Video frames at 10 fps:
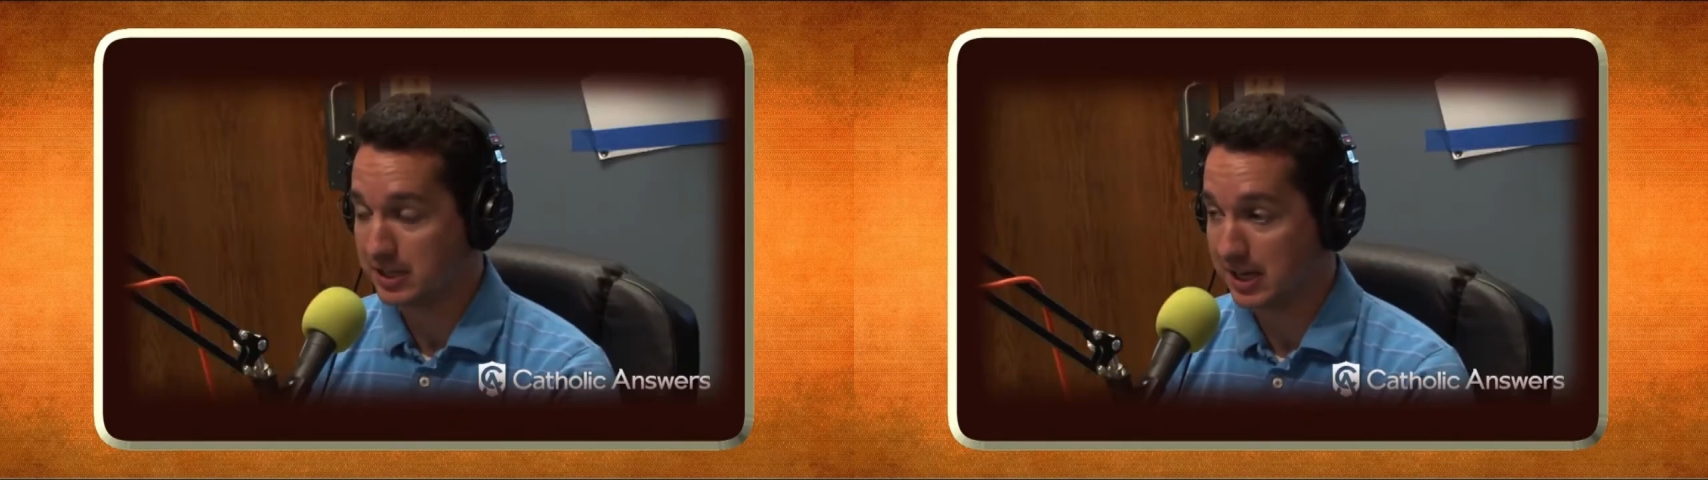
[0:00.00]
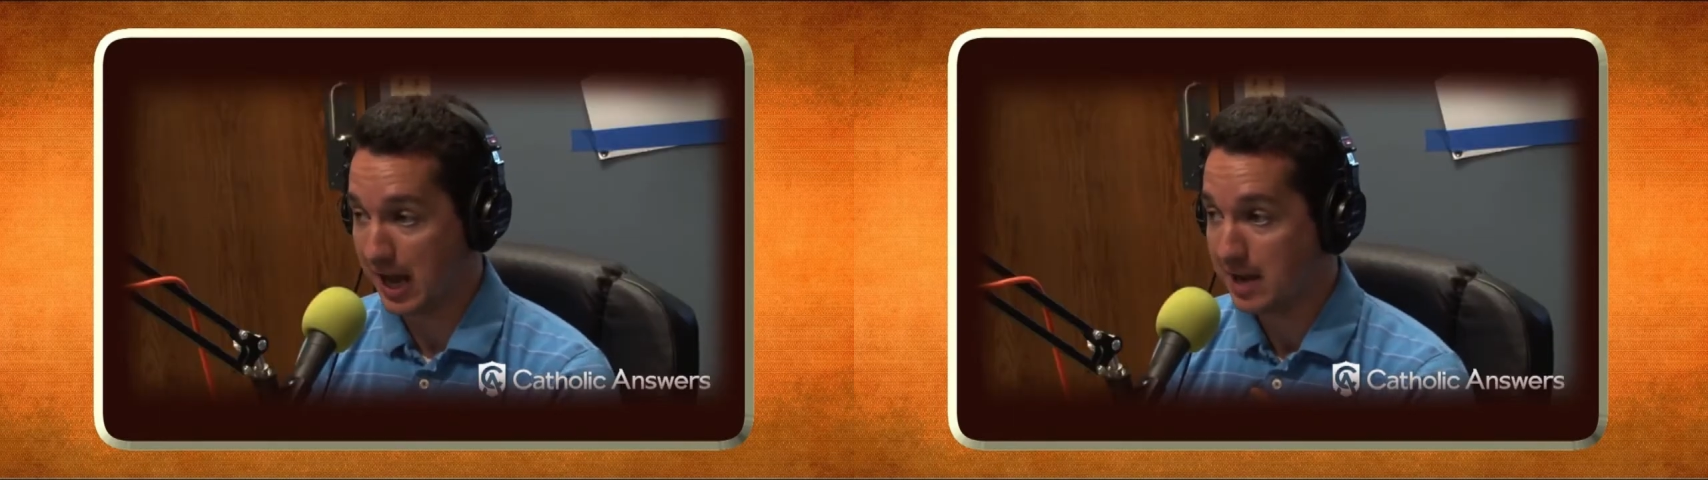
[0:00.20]

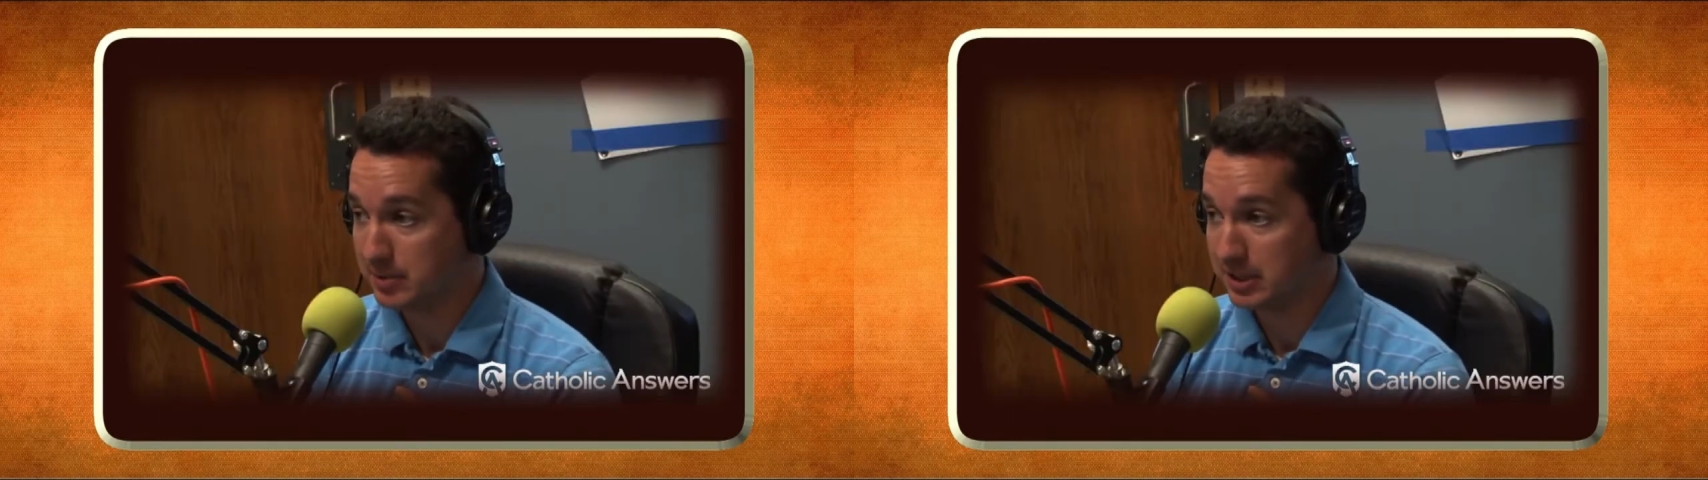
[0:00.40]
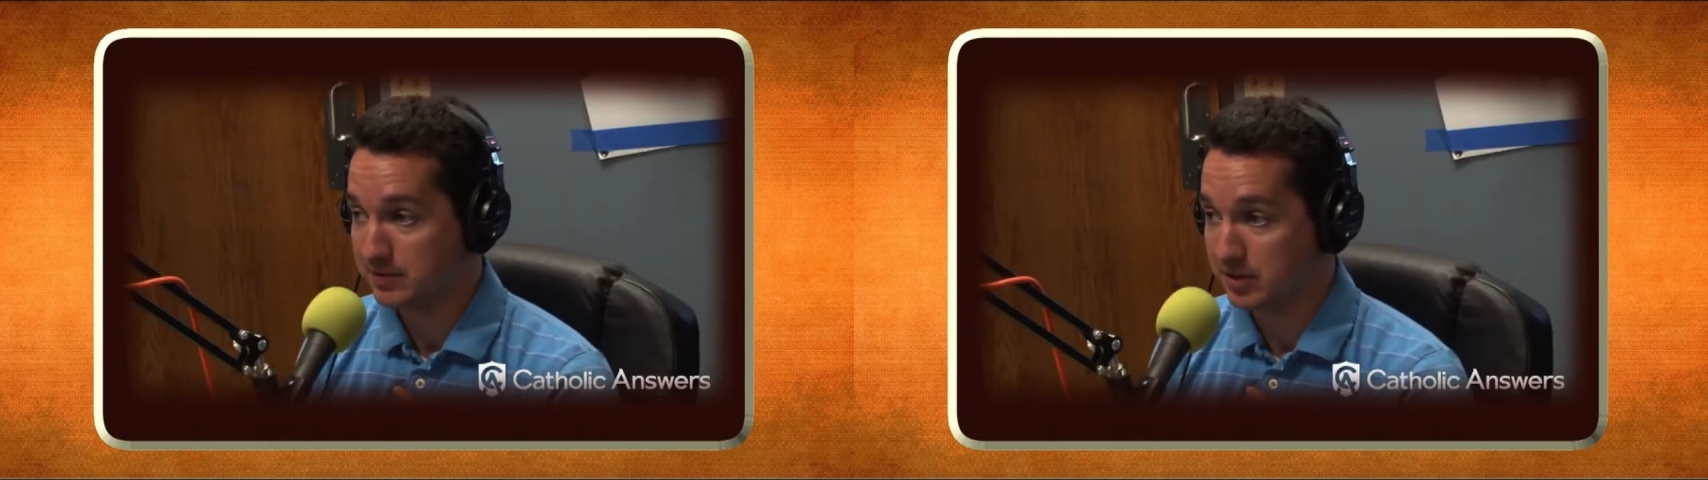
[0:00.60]
and I
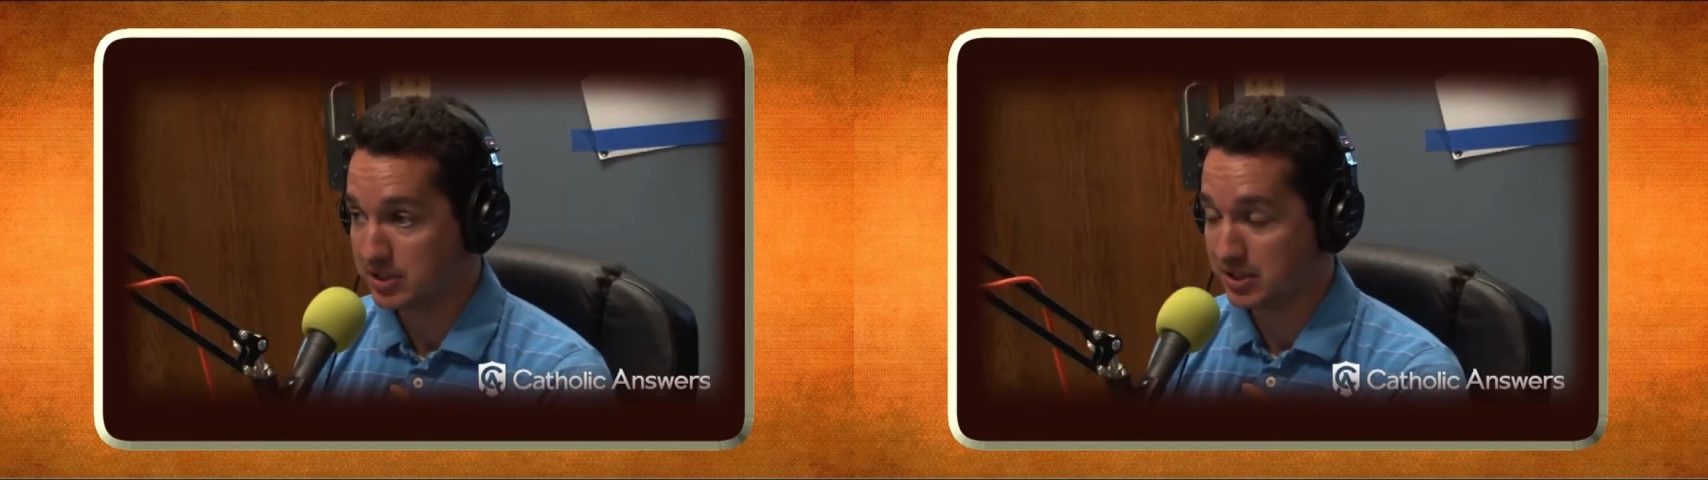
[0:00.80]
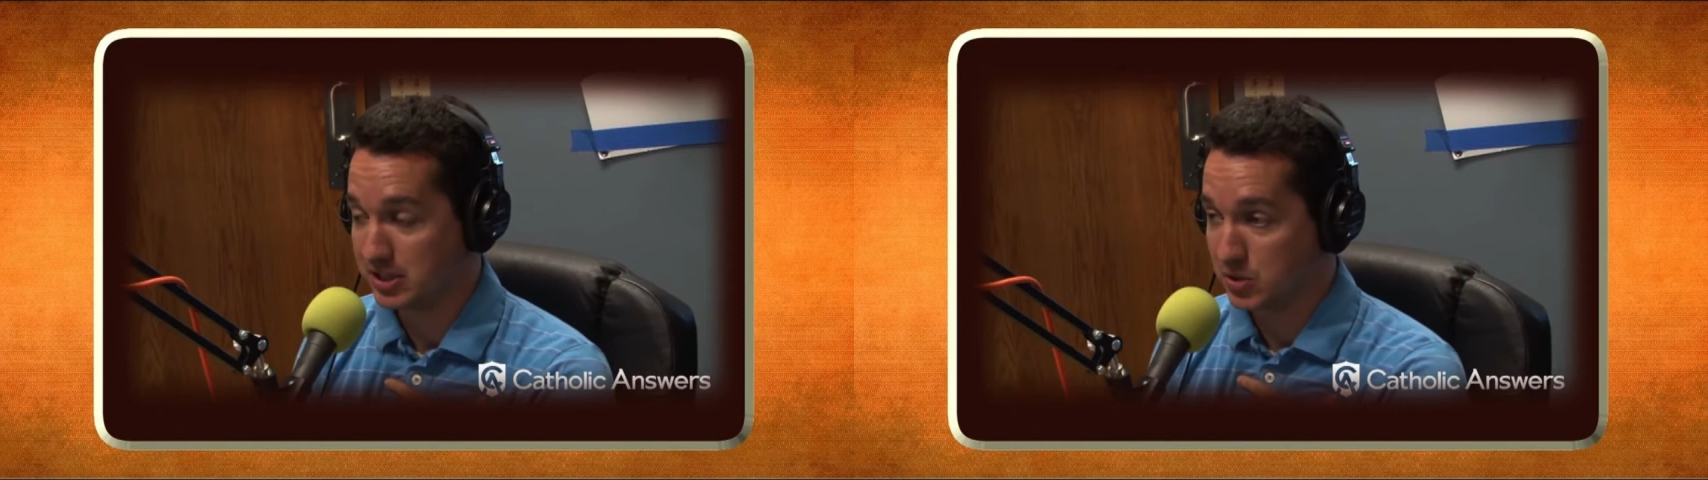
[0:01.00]
believe
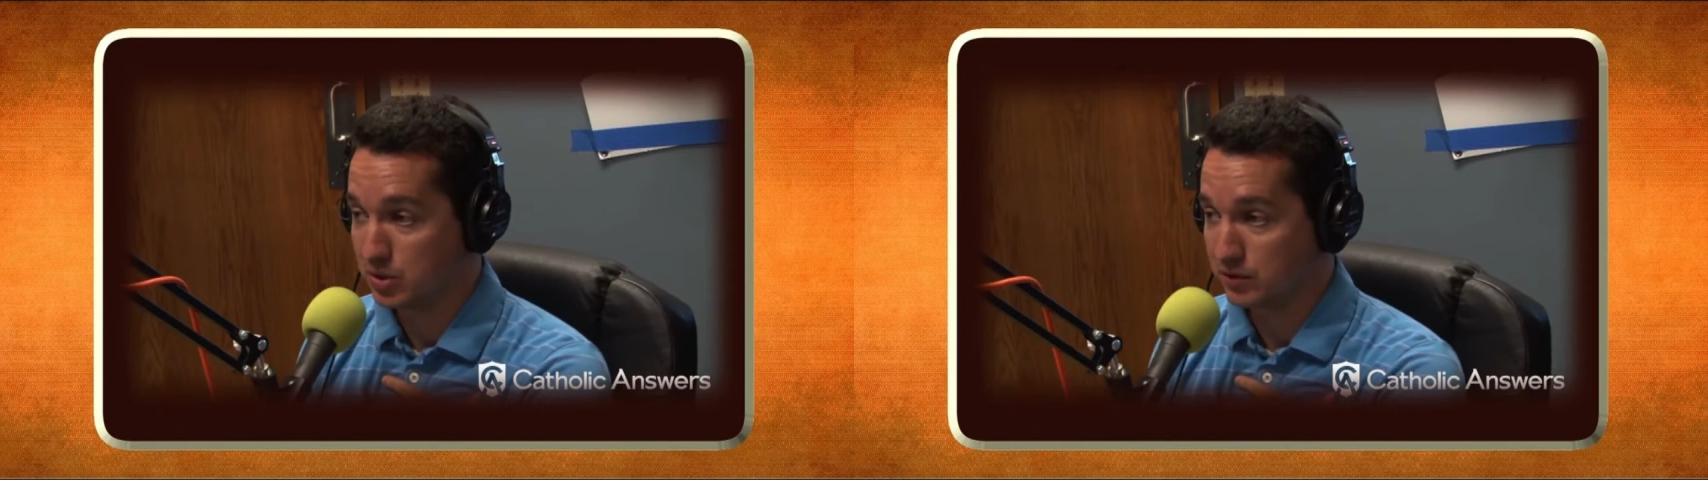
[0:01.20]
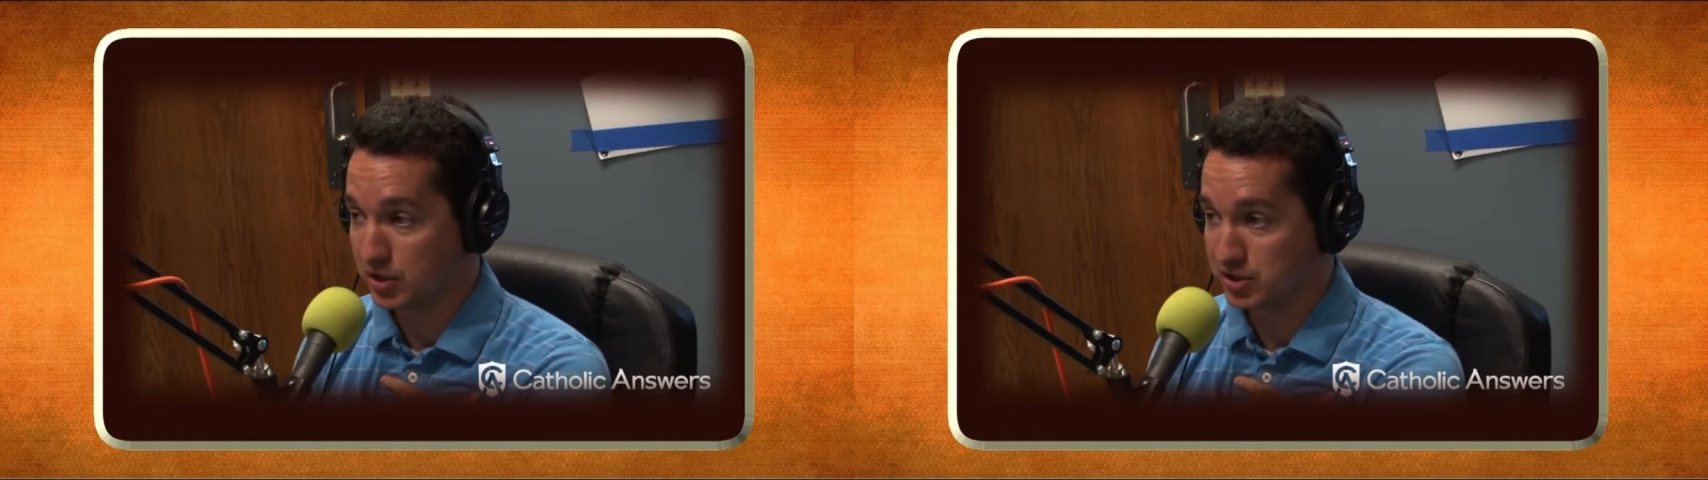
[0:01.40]
this, that the
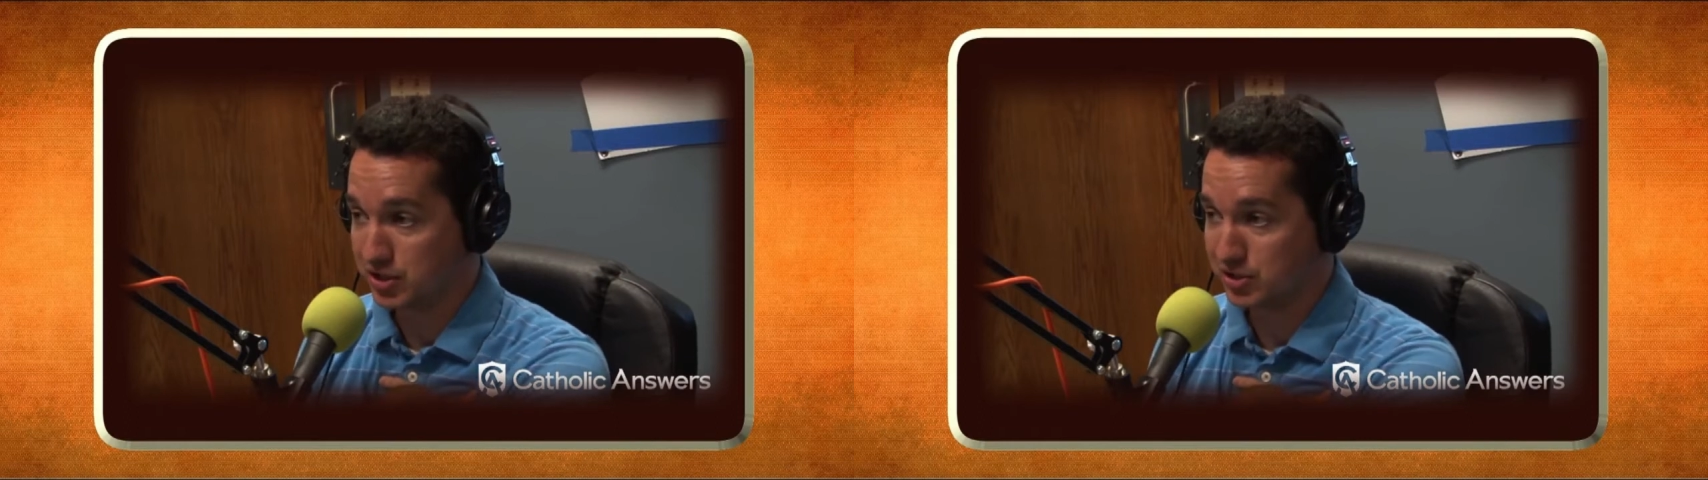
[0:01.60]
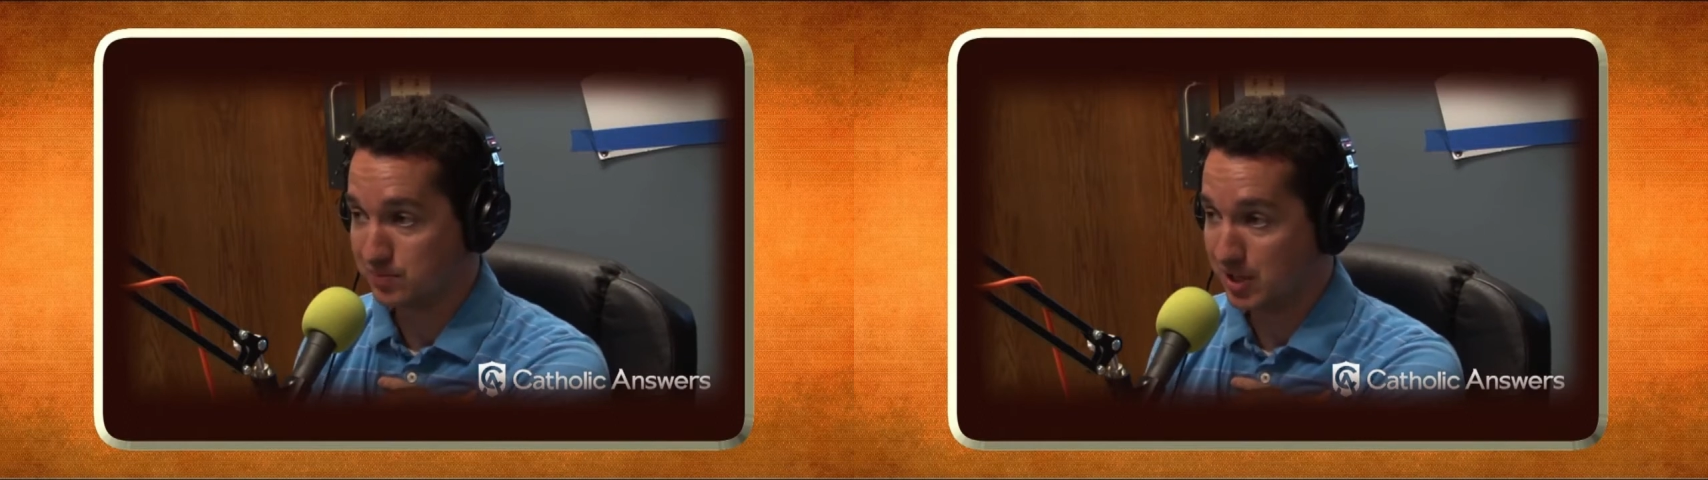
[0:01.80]
universe
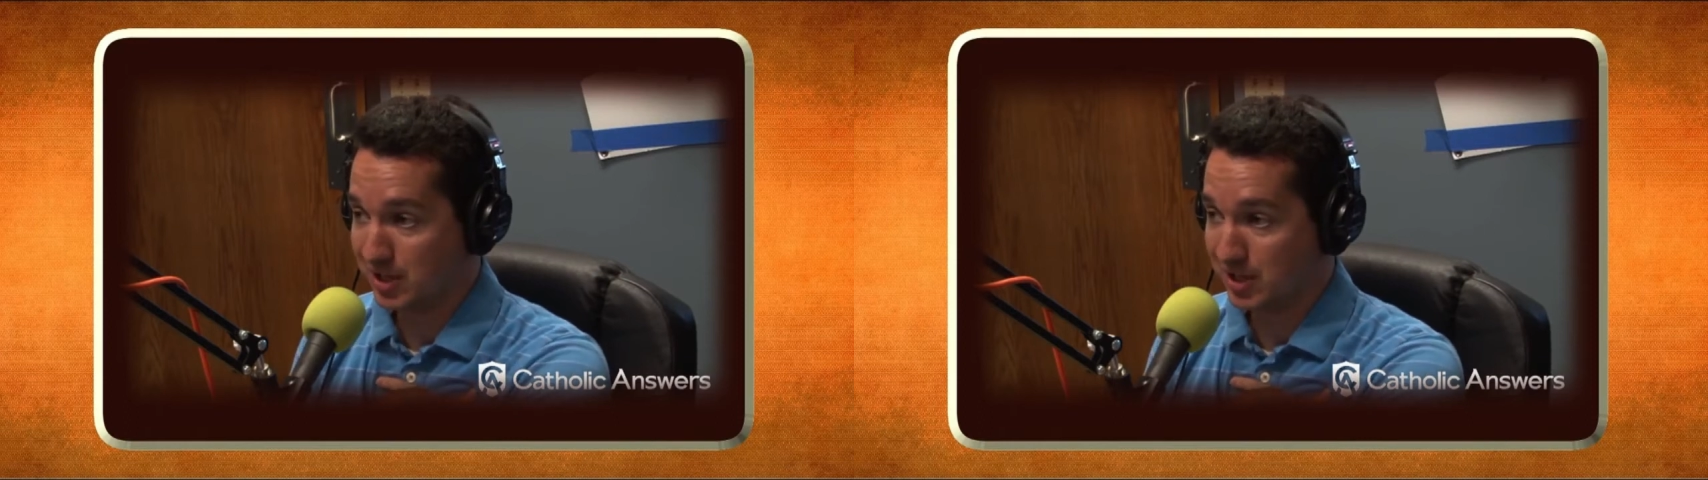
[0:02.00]
is